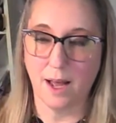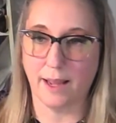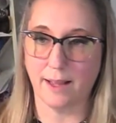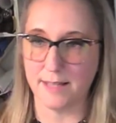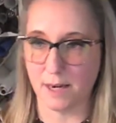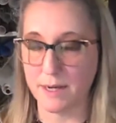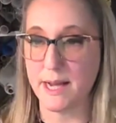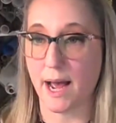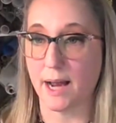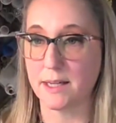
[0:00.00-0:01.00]
I can say
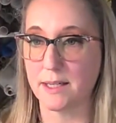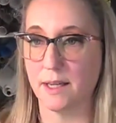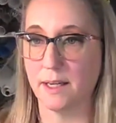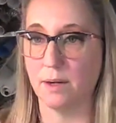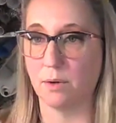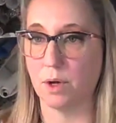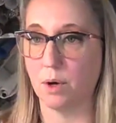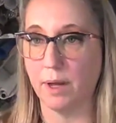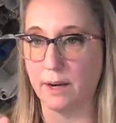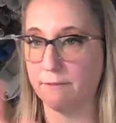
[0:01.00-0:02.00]
redact, and it'll
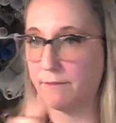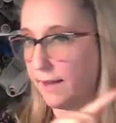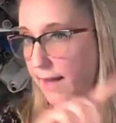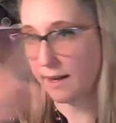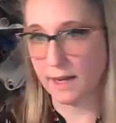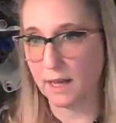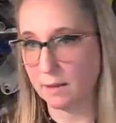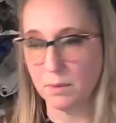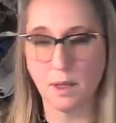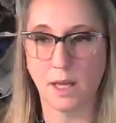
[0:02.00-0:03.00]
go in and find that
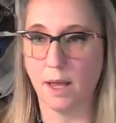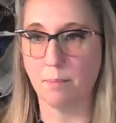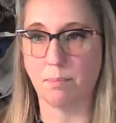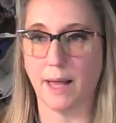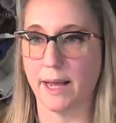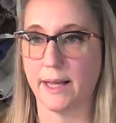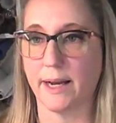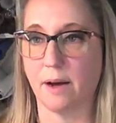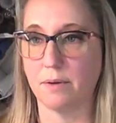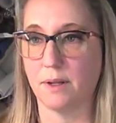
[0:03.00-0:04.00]
name and black it
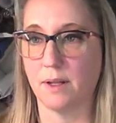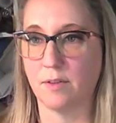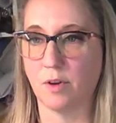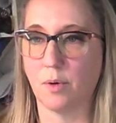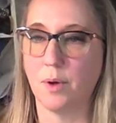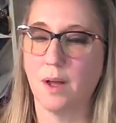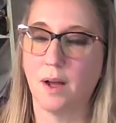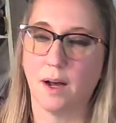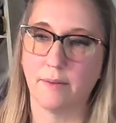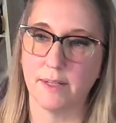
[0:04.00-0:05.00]
out. And so
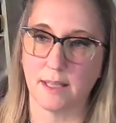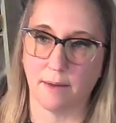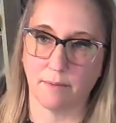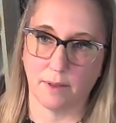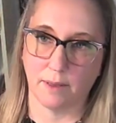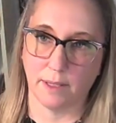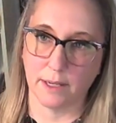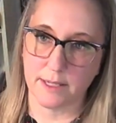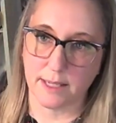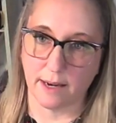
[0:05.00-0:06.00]
obviously, I'm a
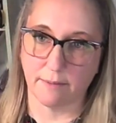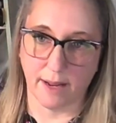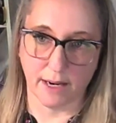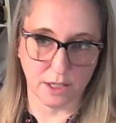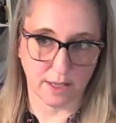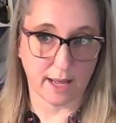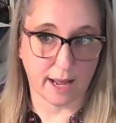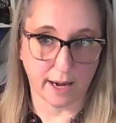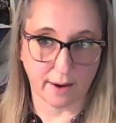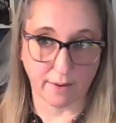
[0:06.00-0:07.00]
little slight advantage in
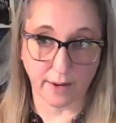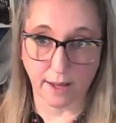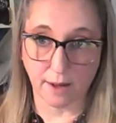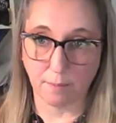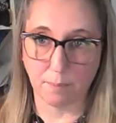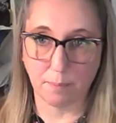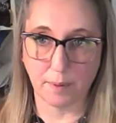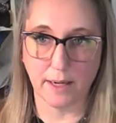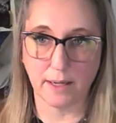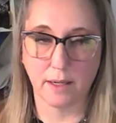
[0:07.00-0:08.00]
that area,
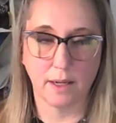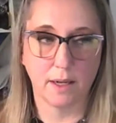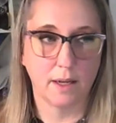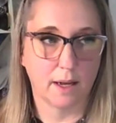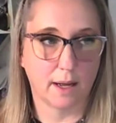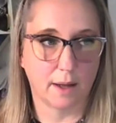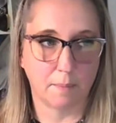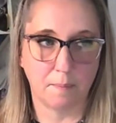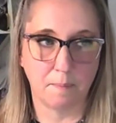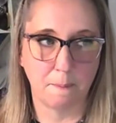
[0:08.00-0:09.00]
but
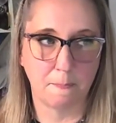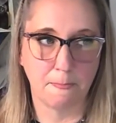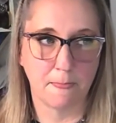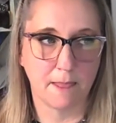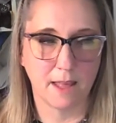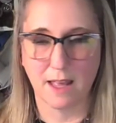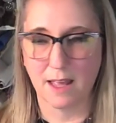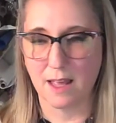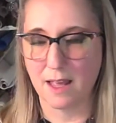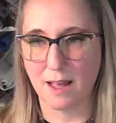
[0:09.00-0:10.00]
um,
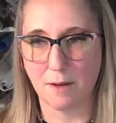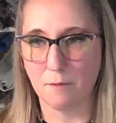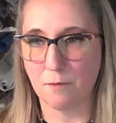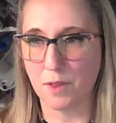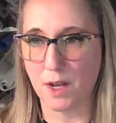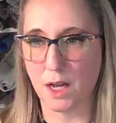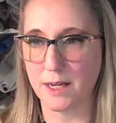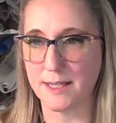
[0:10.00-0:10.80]
for the long